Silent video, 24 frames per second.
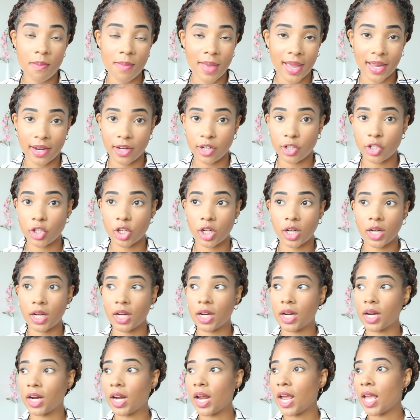
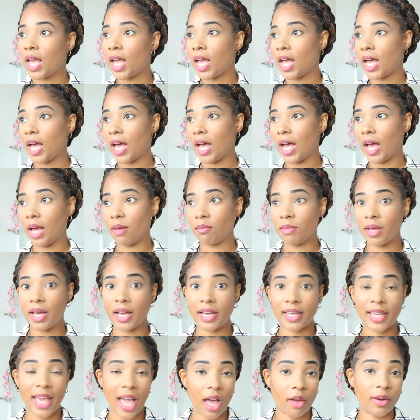manager,
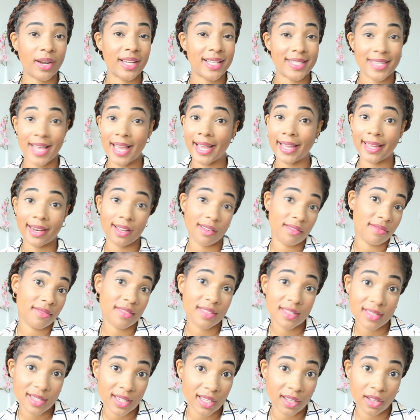account executive
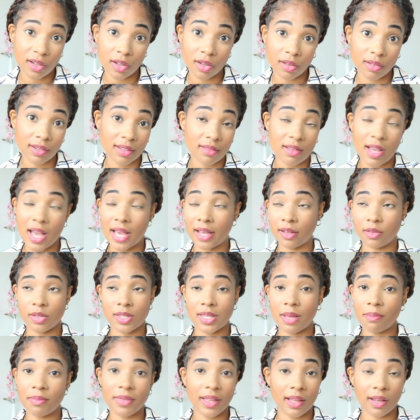still,
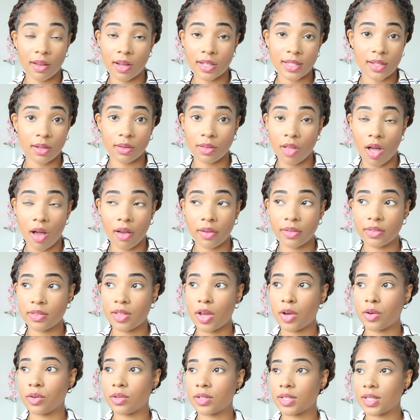something along
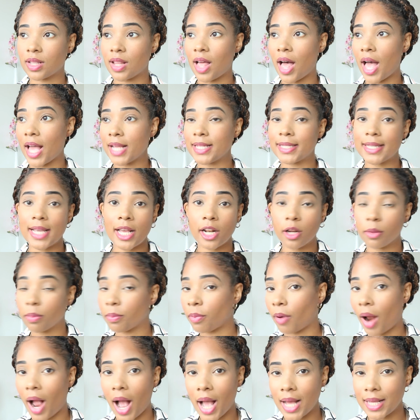those lines,
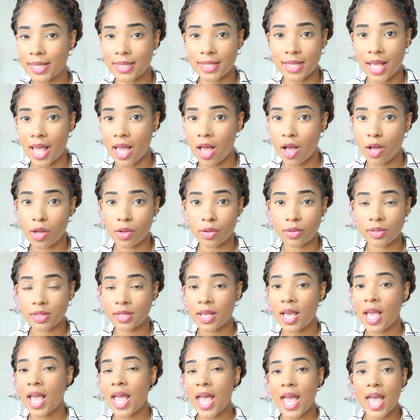enterprise sales,
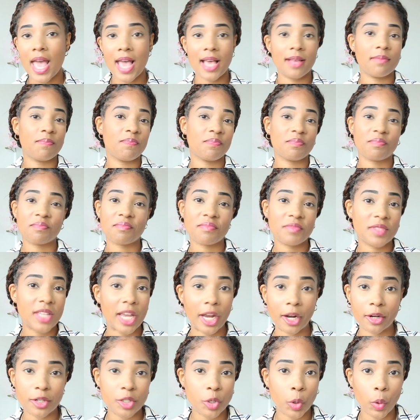
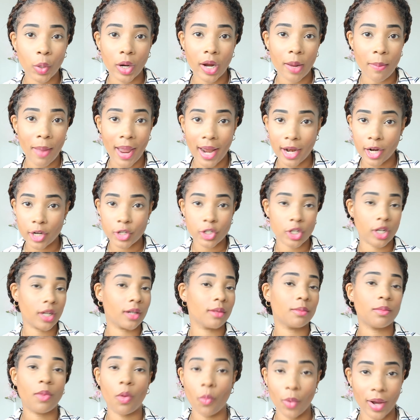territory
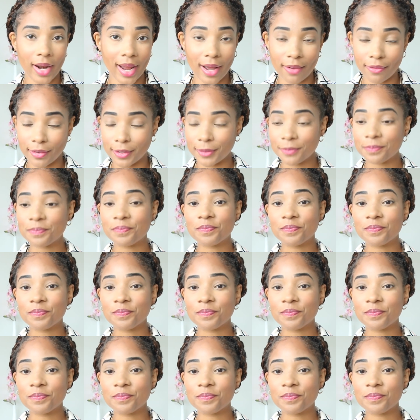manager, whatever.